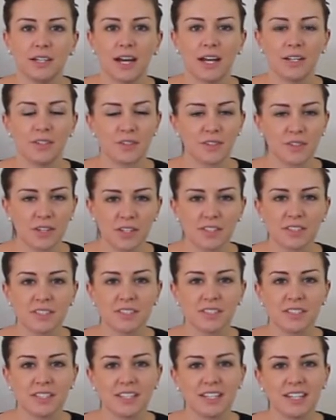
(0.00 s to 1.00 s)
And
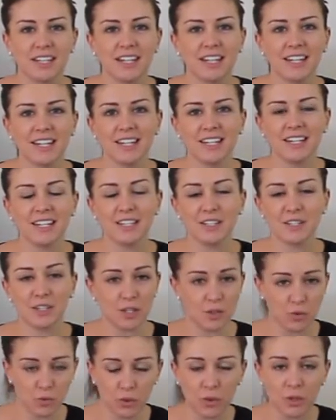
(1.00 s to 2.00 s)
certainty
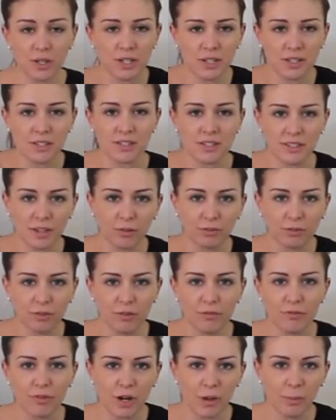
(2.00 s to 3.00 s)
it's rooted in
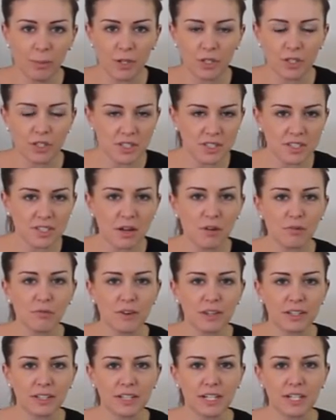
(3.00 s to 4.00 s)
self-love, very much in
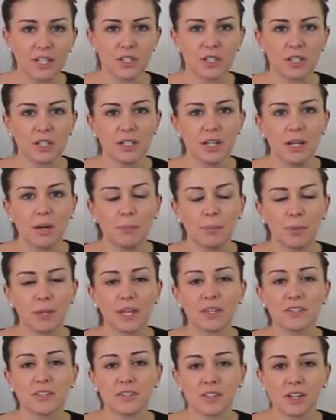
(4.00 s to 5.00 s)
self-validation, but
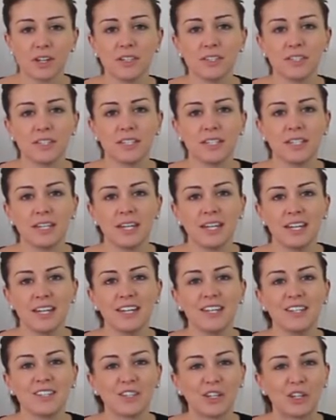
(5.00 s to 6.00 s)
that certainty
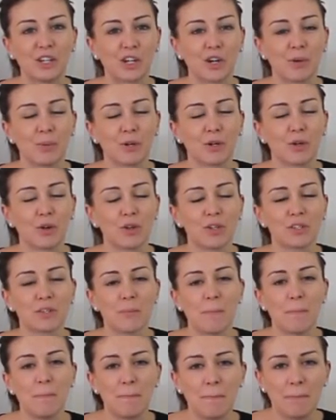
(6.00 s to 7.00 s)
is going to come
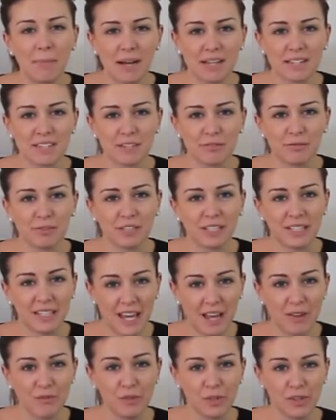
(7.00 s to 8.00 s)
across massively
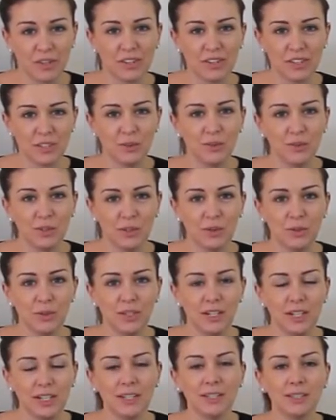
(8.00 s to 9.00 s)
in everything that you do.
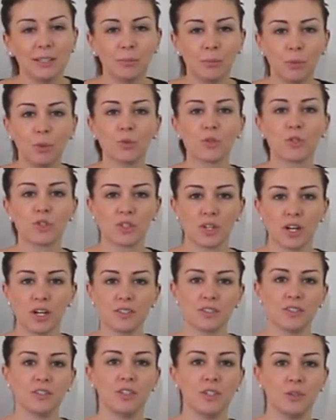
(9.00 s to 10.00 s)
The more
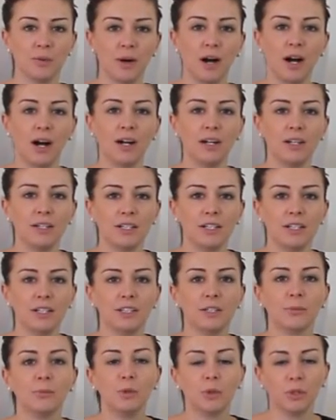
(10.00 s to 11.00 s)
certain you are,
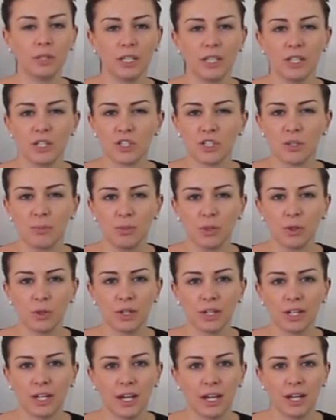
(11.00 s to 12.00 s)
the more leadership you're
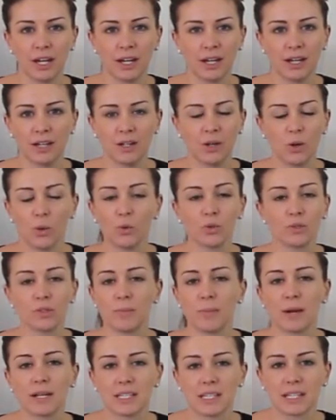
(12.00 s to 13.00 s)
going to
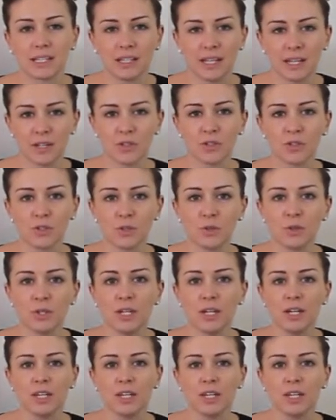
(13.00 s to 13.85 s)
automatically exude,